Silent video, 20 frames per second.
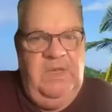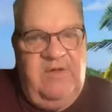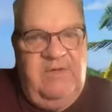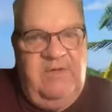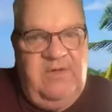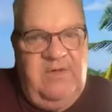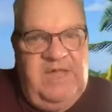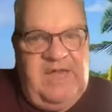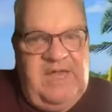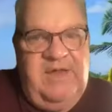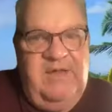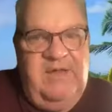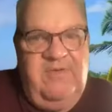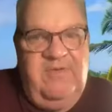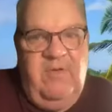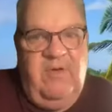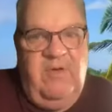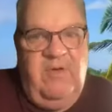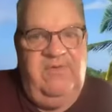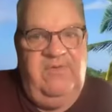who the
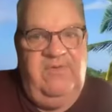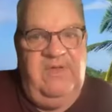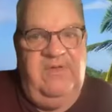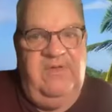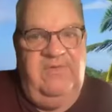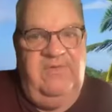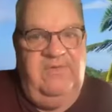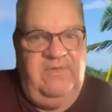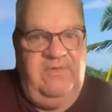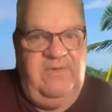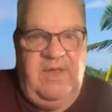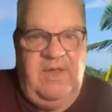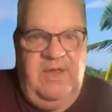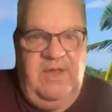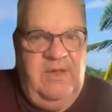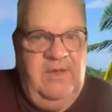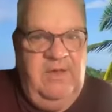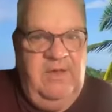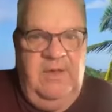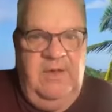Antichrist is.
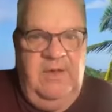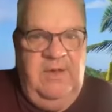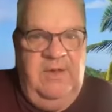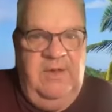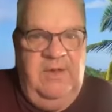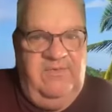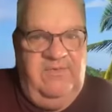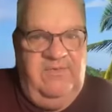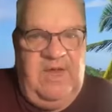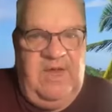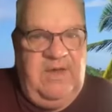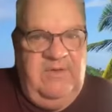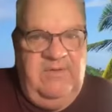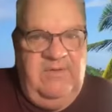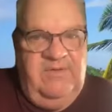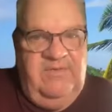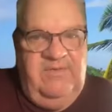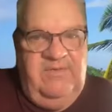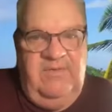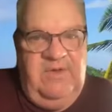Satan
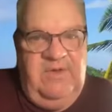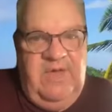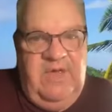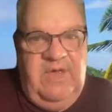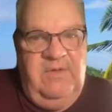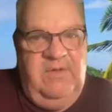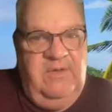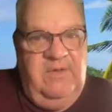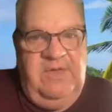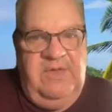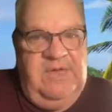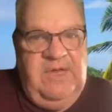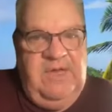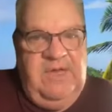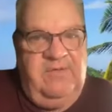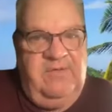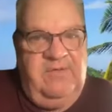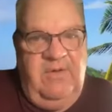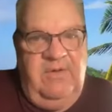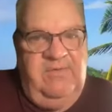doesn't know who the
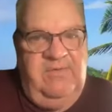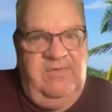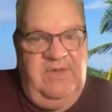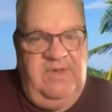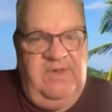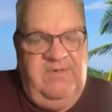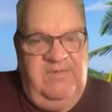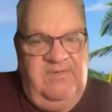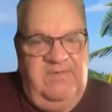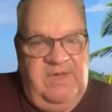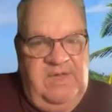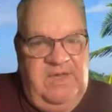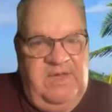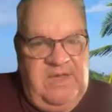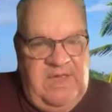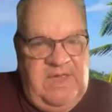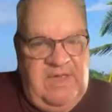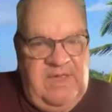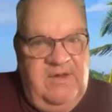Antichrist is. He had